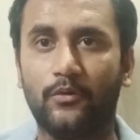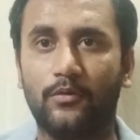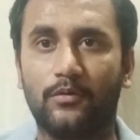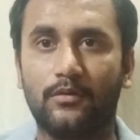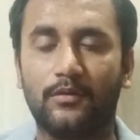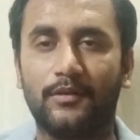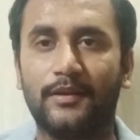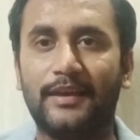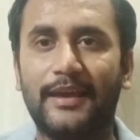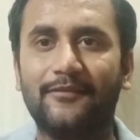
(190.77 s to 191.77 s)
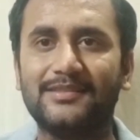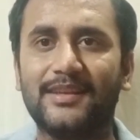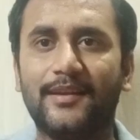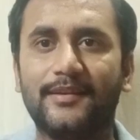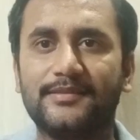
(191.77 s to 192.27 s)
No. Every
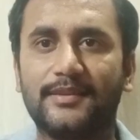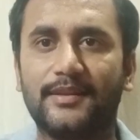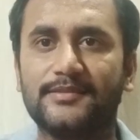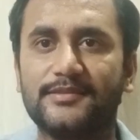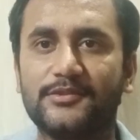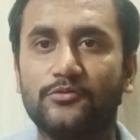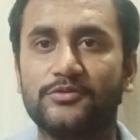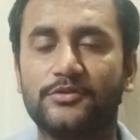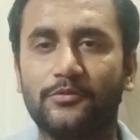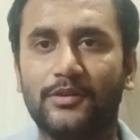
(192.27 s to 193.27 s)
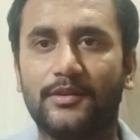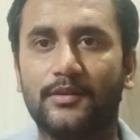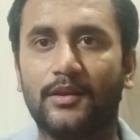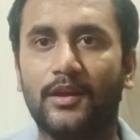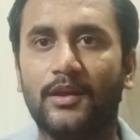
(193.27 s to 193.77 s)
scientist has his own story.
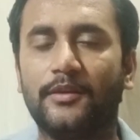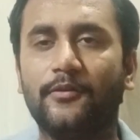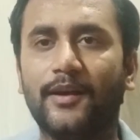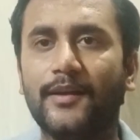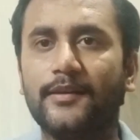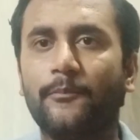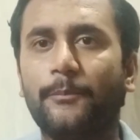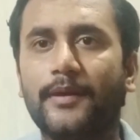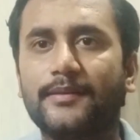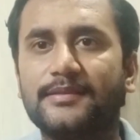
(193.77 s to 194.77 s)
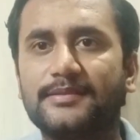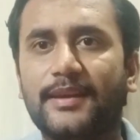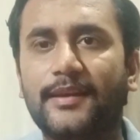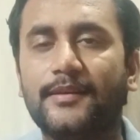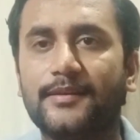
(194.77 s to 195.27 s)
You can't compare the
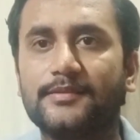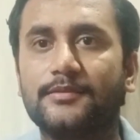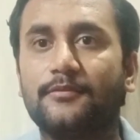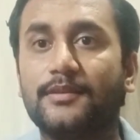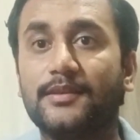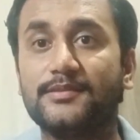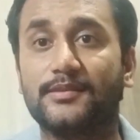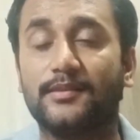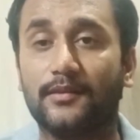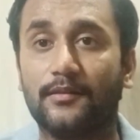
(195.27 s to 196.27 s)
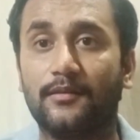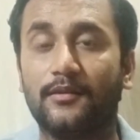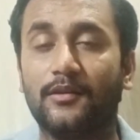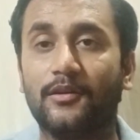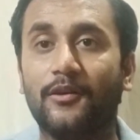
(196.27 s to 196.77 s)
scientists with each other.
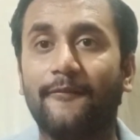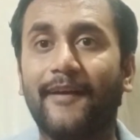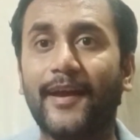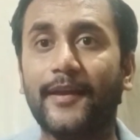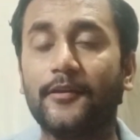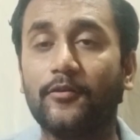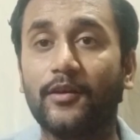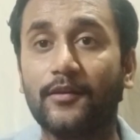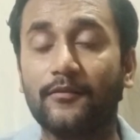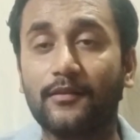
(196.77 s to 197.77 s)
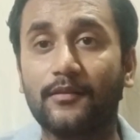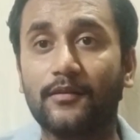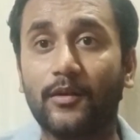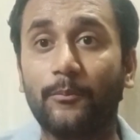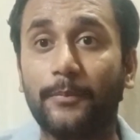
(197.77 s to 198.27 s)
Why are you uh,
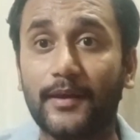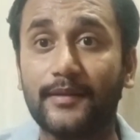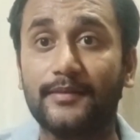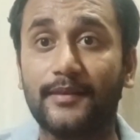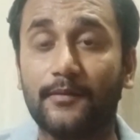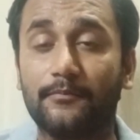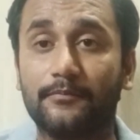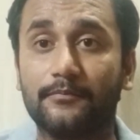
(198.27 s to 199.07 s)
comparing them?